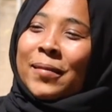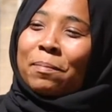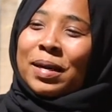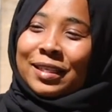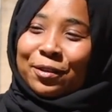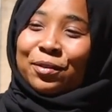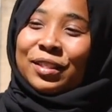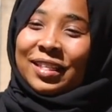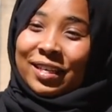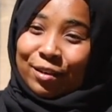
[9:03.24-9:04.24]
but it
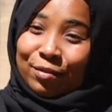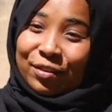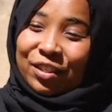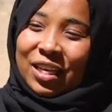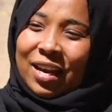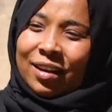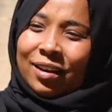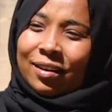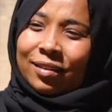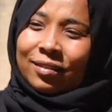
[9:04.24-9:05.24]
was huge.
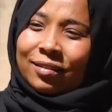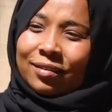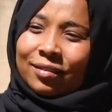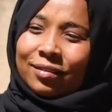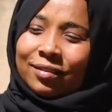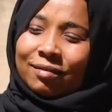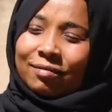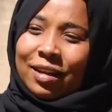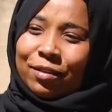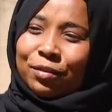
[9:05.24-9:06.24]
And
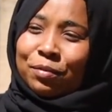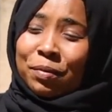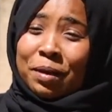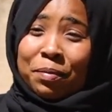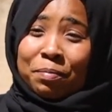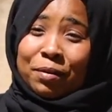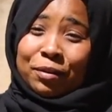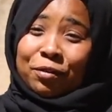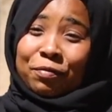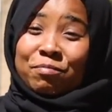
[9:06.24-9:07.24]
I thought maybe
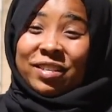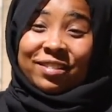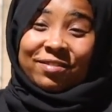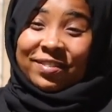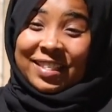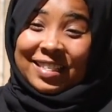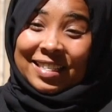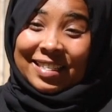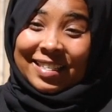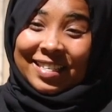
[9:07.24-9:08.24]
because of
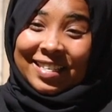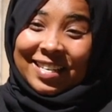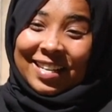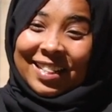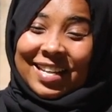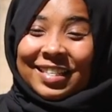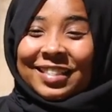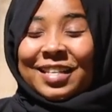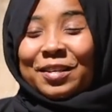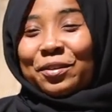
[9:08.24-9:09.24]
breastfeeding, that
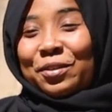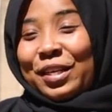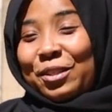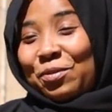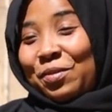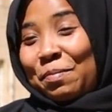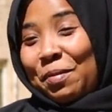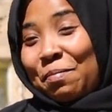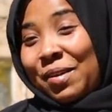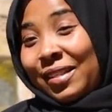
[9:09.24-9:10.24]
is the reason as to why
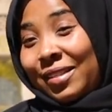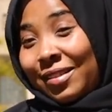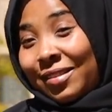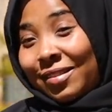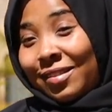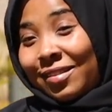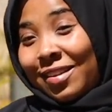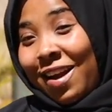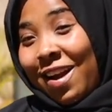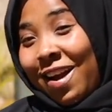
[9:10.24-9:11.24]
my busts
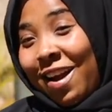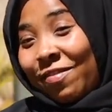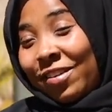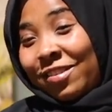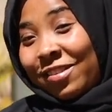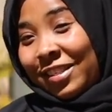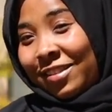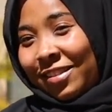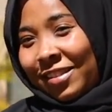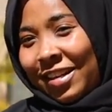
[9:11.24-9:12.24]
have
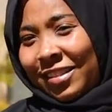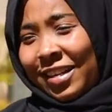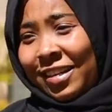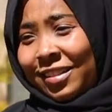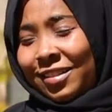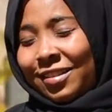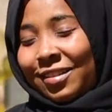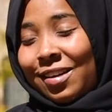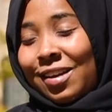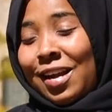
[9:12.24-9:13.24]
increased on their sizes.
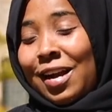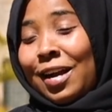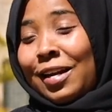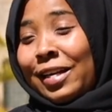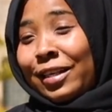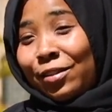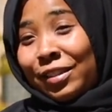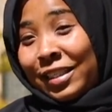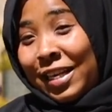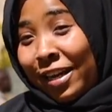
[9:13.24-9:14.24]
Little
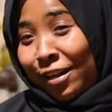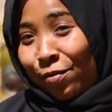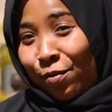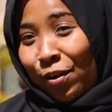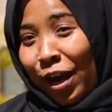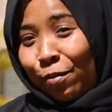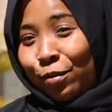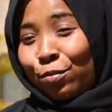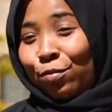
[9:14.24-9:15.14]
did I know, I was